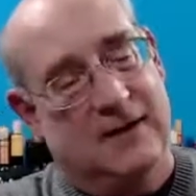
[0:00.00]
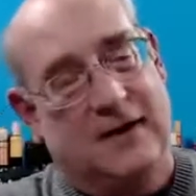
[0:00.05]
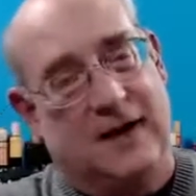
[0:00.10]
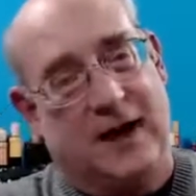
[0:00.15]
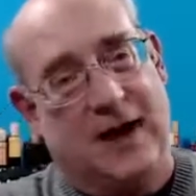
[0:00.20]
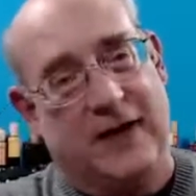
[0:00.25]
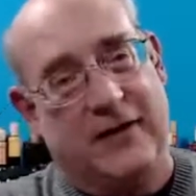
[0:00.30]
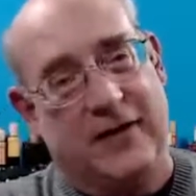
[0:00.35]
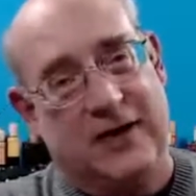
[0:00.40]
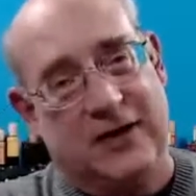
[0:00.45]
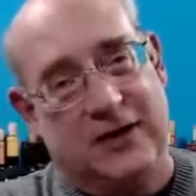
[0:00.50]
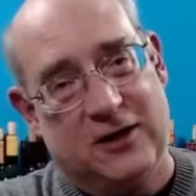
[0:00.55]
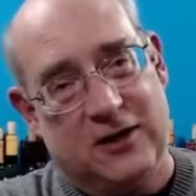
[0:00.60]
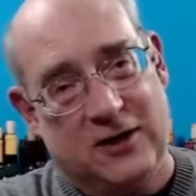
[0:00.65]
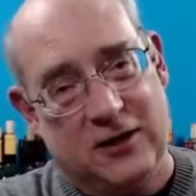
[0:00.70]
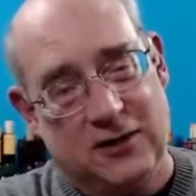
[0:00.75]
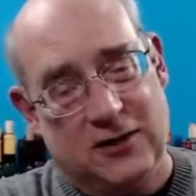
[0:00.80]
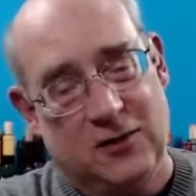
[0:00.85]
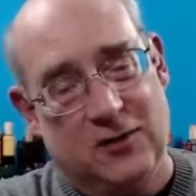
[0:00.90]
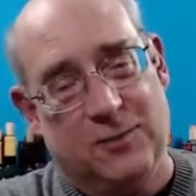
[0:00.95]
I think
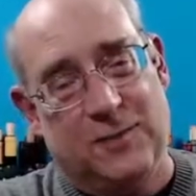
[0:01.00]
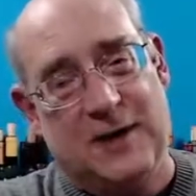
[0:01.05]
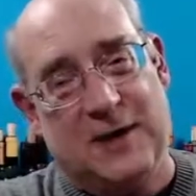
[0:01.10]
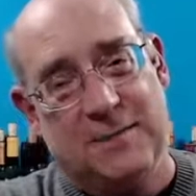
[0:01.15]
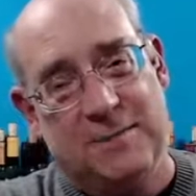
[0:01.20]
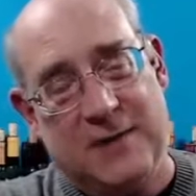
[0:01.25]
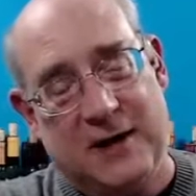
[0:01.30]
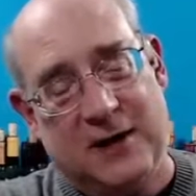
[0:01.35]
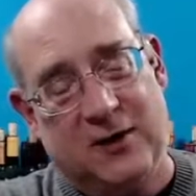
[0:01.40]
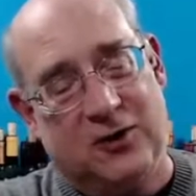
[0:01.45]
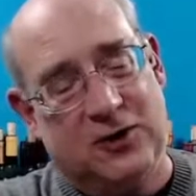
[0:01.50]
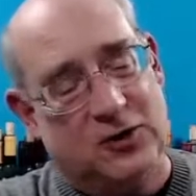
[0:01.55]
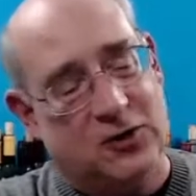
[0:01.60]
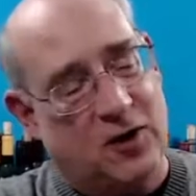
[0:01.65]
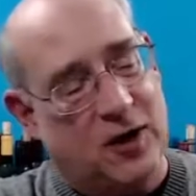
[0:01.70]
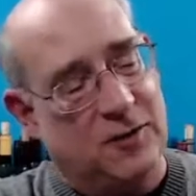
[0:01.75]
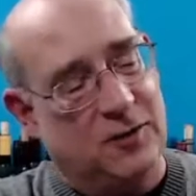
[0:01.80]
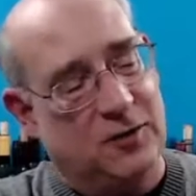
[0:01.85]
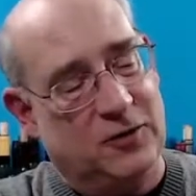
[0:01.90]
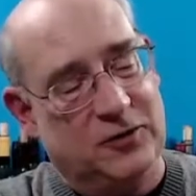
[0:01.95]
you're being bigger
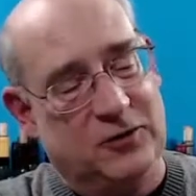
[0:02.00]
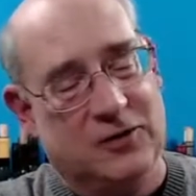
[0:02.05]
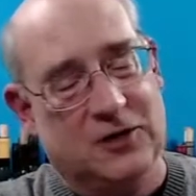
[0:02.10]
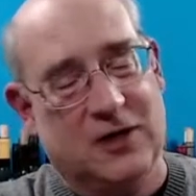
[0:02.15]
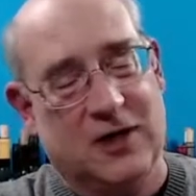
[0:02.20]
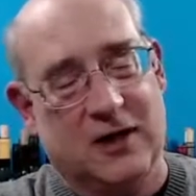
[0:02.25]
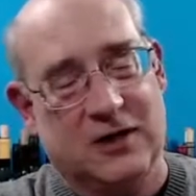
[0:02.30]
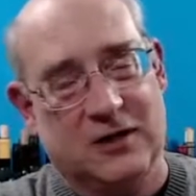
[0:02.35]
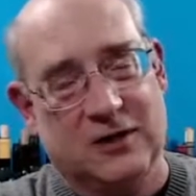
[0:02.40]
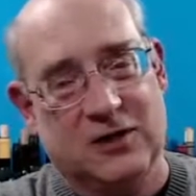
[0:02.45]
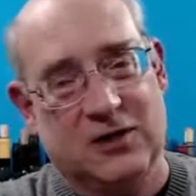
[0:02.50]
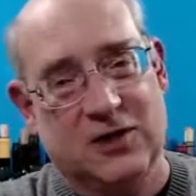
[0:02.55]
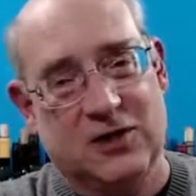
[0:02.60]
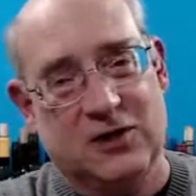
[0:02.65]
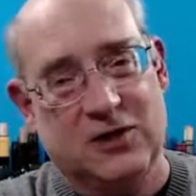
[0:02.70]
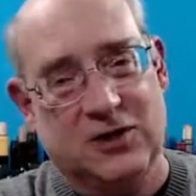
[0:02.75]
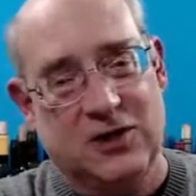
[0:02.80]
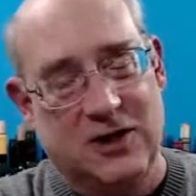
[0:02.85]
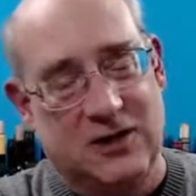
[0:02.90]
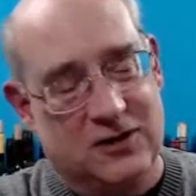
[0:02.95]
trouble.
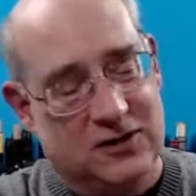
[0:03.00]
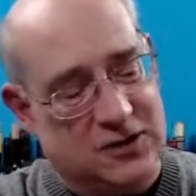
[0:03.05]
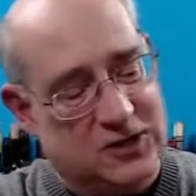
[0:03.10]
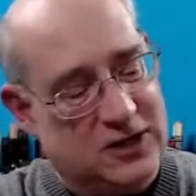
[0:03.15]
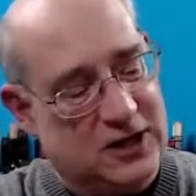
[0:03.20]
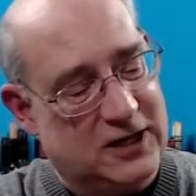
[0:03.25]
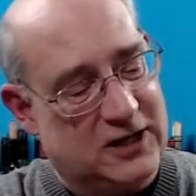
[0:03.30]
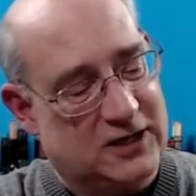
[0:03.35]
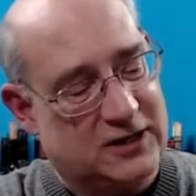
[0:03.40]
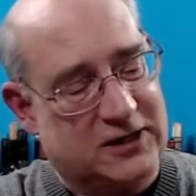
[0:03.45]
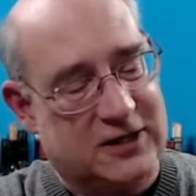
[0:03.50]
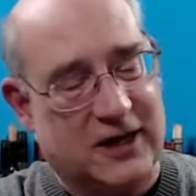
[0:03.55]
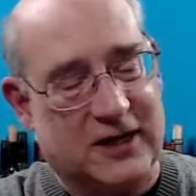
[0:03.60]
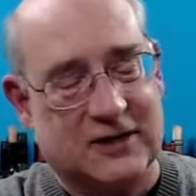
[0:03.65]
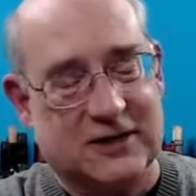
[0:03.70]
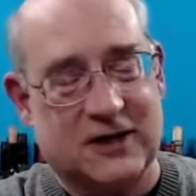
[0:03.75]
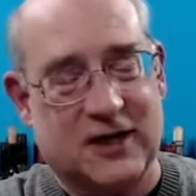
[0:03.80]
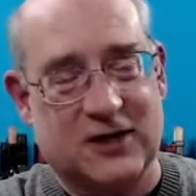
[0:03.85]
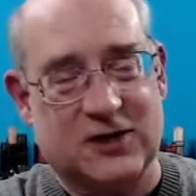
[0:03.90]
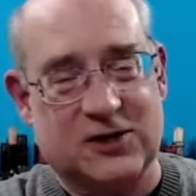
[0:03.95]
Gina
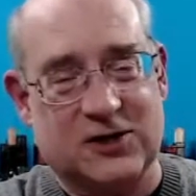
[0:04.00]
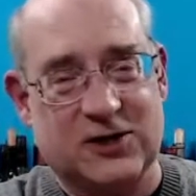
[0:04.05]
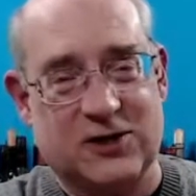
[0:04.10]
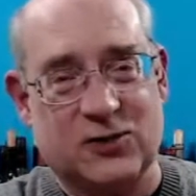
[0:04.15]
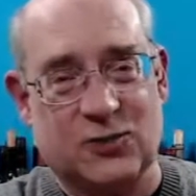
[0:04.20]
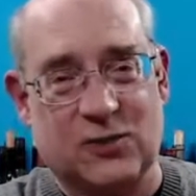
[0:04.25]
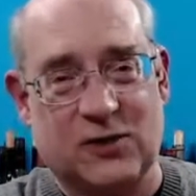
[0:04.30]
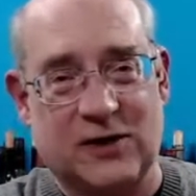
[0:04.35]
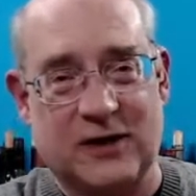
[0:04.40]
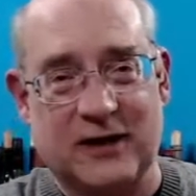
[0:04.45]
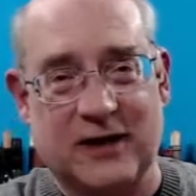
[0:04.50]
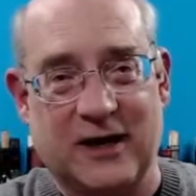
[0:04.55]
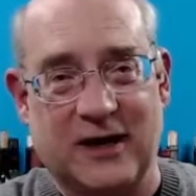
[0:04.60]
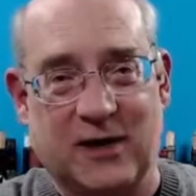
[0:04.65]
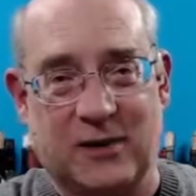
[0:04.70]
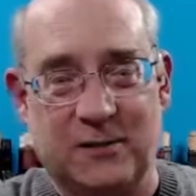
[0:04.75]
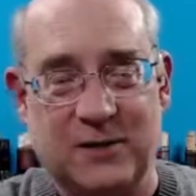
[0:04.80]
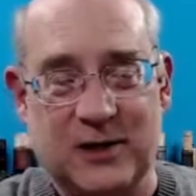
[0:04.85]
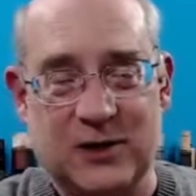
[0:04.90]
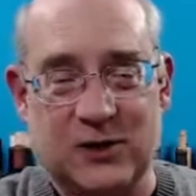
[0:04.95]
says she's willing to
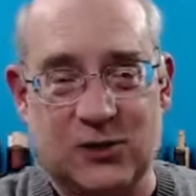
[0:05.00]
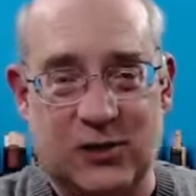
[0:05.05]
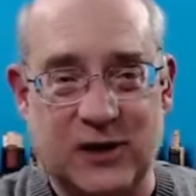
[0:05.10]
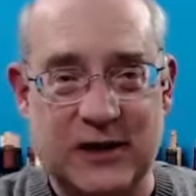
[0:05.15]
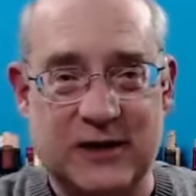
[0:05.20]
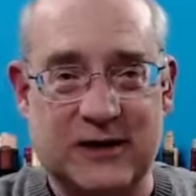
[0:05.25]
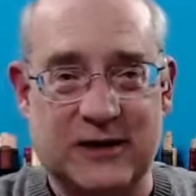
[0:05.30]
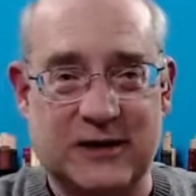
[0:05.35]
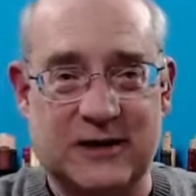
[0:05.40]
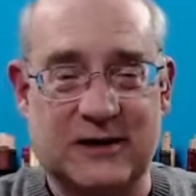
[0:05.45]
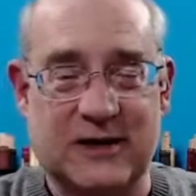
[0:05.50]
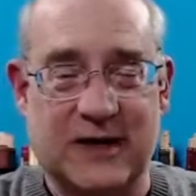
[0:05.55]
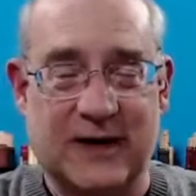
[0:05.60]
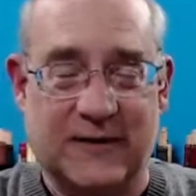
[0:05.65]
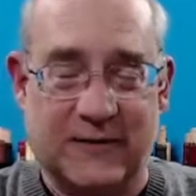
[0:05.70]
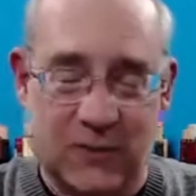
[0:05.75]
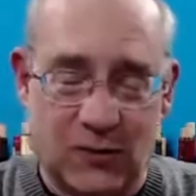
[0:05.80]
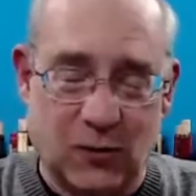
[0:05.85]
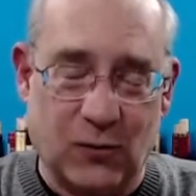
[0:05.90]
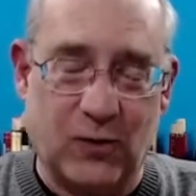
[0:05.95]
help me drink this thing.
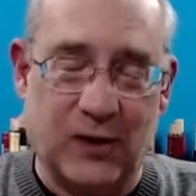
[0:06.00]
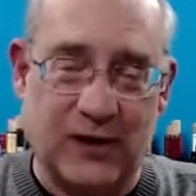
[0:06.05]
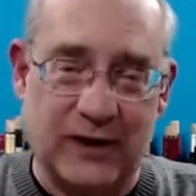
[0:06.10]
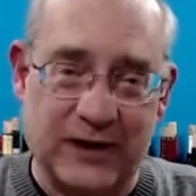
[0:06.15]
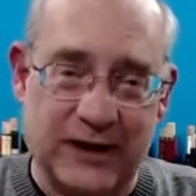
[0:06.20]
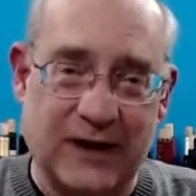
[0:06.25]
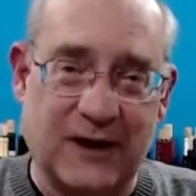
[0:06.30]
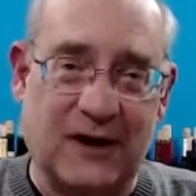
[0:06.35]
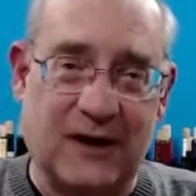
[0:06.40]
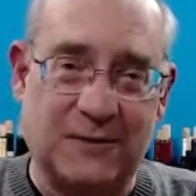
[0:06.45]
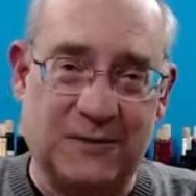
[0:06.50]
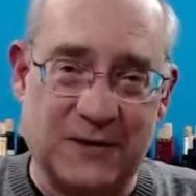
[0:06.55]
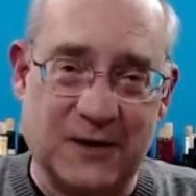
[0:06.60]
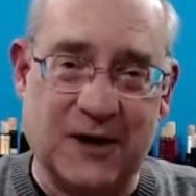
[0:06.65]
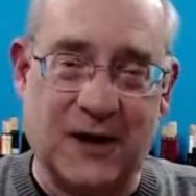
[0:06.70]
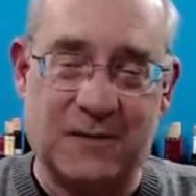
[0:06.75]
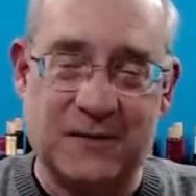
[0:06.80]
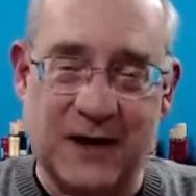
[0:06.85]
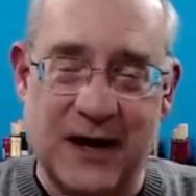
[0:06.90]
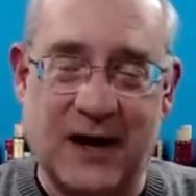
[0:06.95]
If you're willing to help,
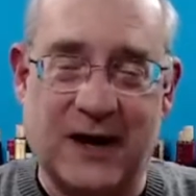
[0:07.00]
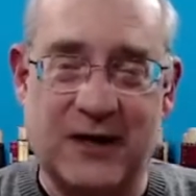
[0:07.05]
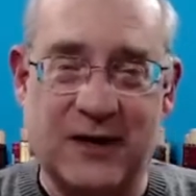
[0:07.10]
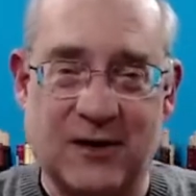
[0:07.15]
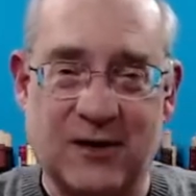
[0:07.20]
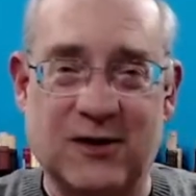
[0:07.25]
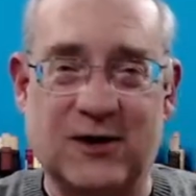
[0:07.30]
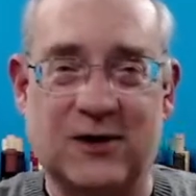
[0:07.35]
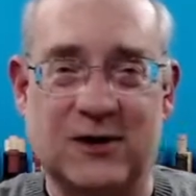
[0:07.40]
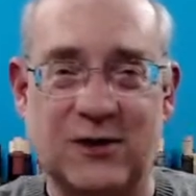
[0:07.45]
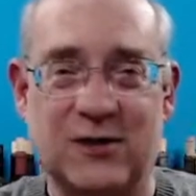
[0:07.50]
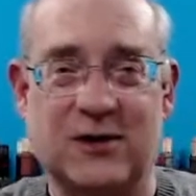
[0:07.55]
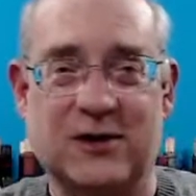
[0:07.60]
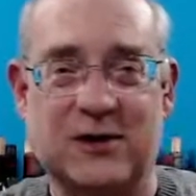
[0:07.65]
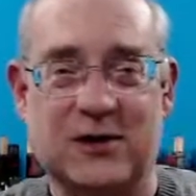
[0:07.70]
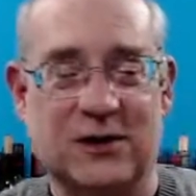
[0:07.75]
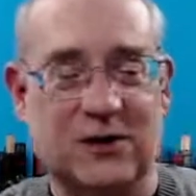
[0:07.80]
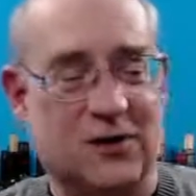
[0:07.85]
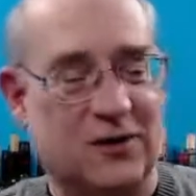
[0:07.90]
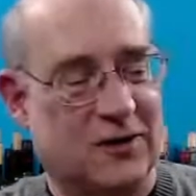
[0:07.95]
come down here to do it
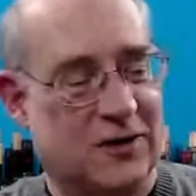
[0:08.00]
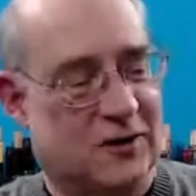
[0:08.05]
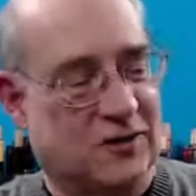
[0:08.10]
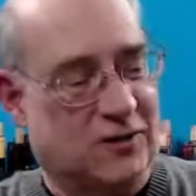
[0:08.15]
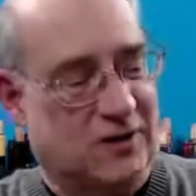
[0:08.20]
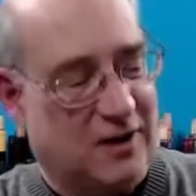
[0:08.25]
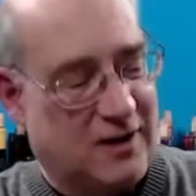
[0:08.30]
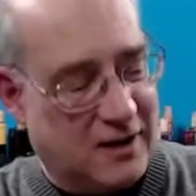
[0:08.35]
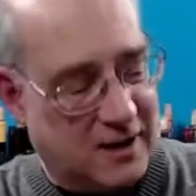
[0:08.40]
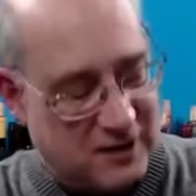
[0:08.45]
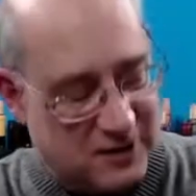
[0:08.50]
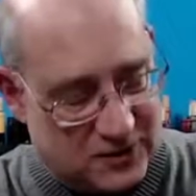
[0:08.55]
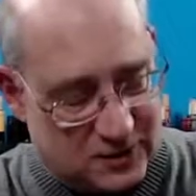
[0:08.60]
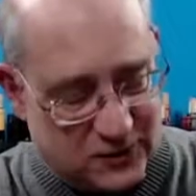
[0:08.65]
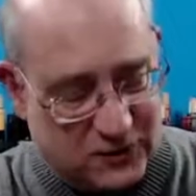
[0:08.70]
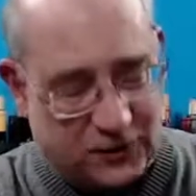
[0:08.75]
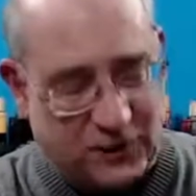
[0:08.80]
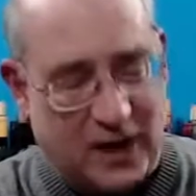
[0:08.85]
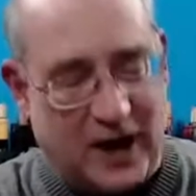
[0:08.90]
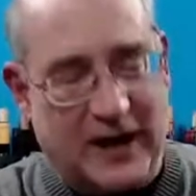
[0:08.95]
too. Just
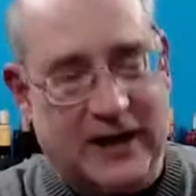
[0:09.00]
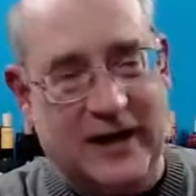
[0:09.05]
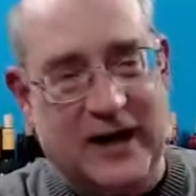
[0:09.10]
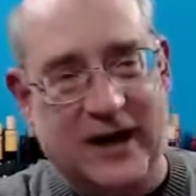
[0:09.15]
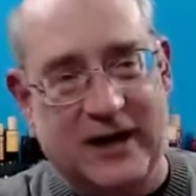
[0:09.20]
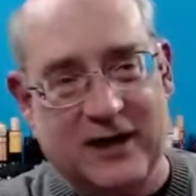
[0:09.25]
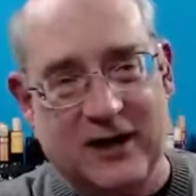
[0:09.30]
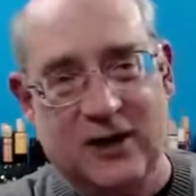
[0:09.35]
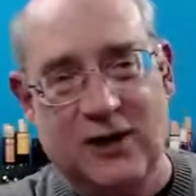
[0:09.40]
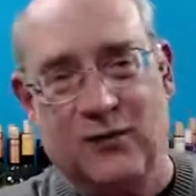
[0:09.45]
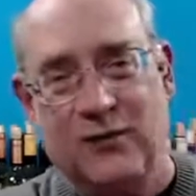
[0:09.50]
fly down here.